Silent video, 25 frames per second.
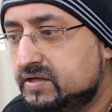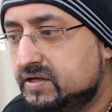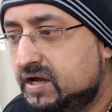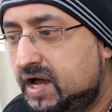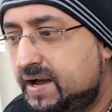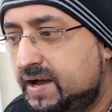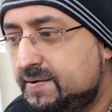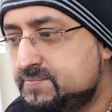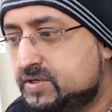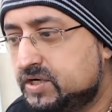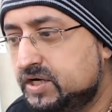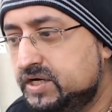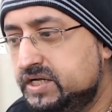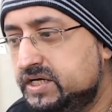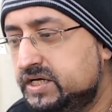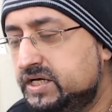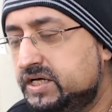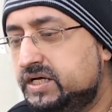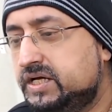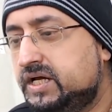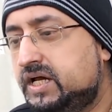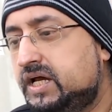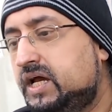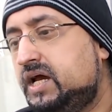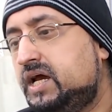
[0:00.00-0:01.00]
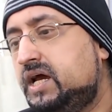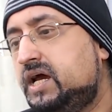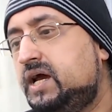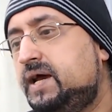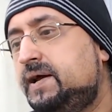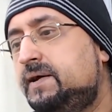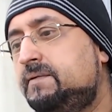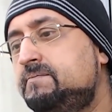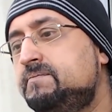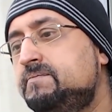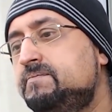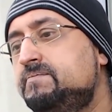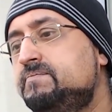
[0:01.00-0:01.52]

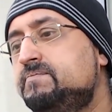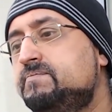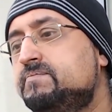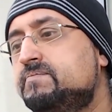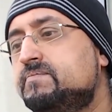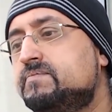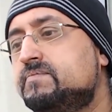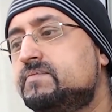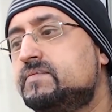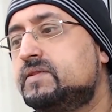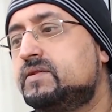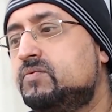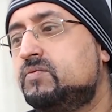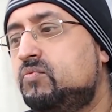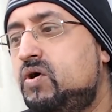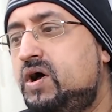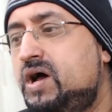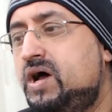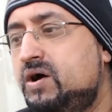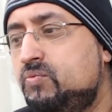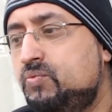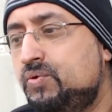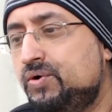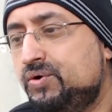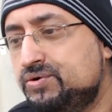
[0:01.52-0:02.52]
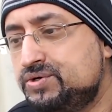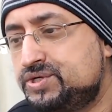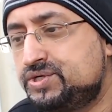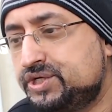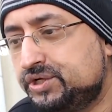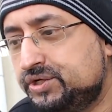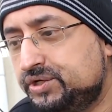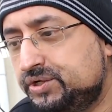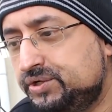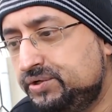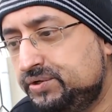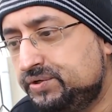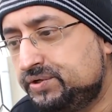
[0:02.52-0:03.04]
gonna what I will
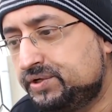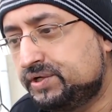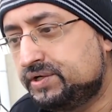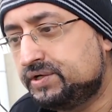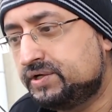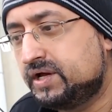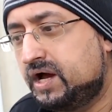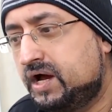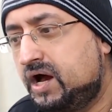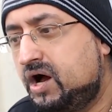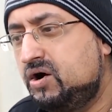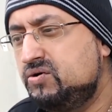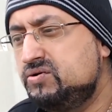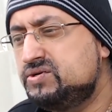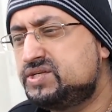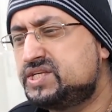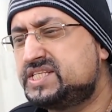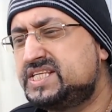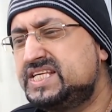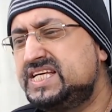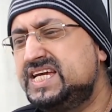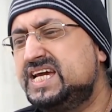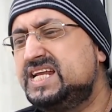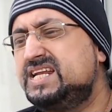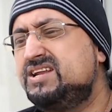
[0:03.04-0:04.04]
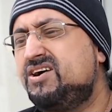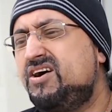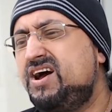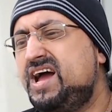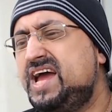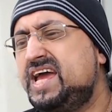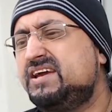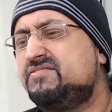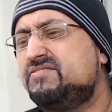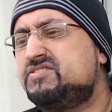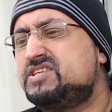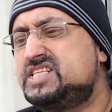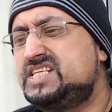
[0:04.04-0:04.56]
do. Oh, Sia
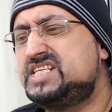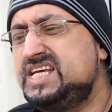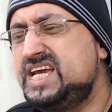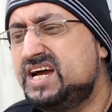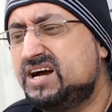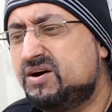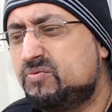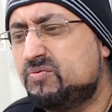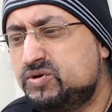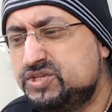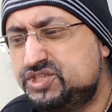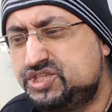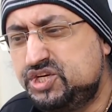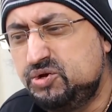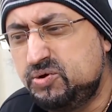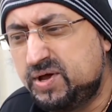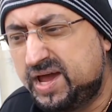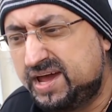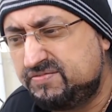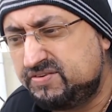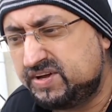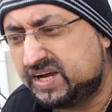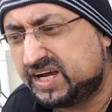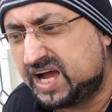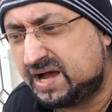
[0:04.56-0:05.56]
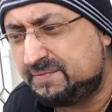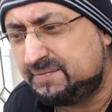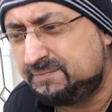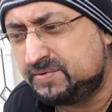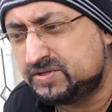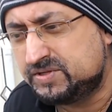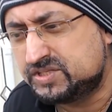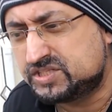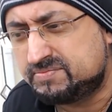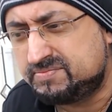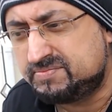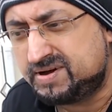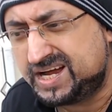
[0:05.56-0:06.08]
live. Sia, would you ever come
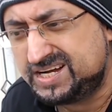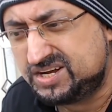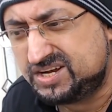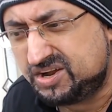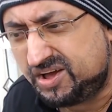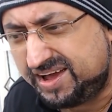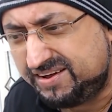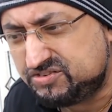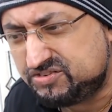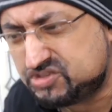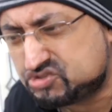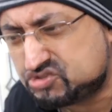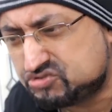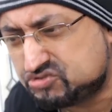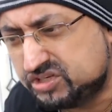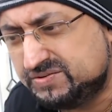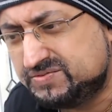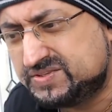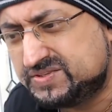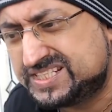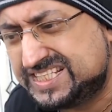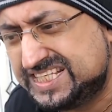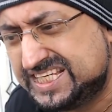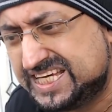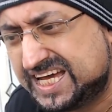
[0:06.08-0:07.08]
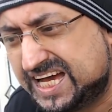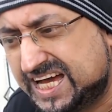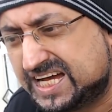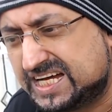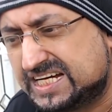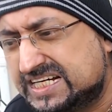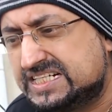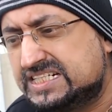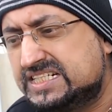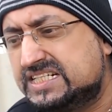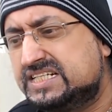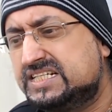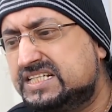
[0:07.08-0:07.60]
onto my live stream, Sia?
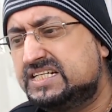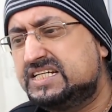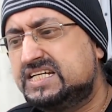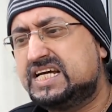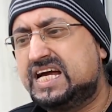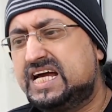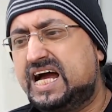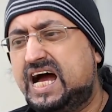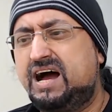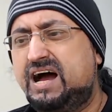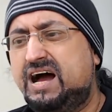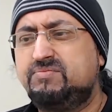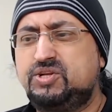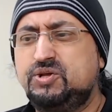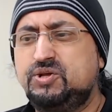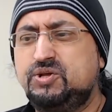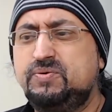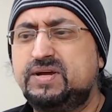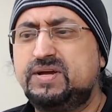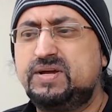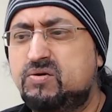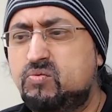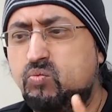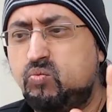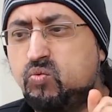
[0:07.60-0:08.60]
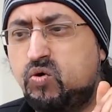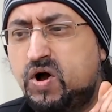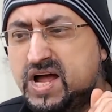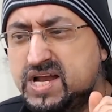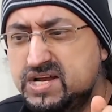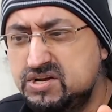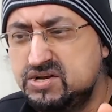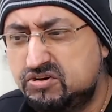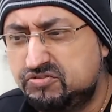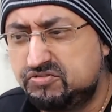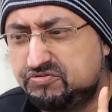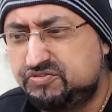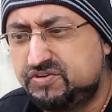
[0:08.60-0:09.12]
I'm doing a
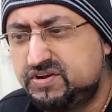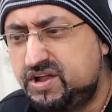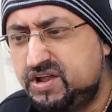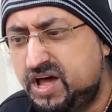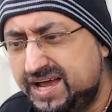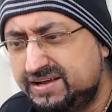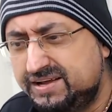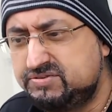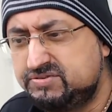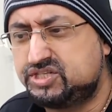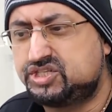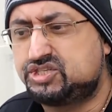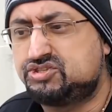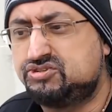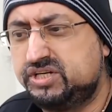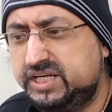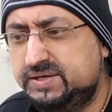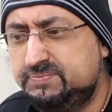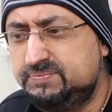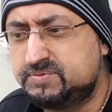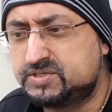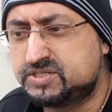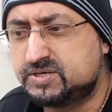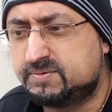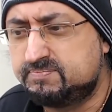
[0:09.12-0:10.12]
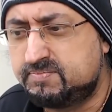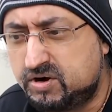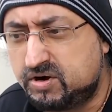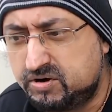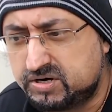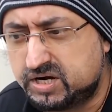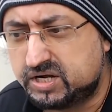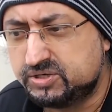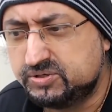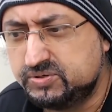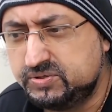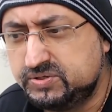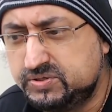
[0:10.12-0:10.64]
one-off live stream
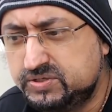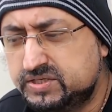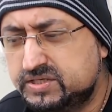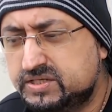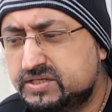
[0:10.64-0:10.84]
tomorrow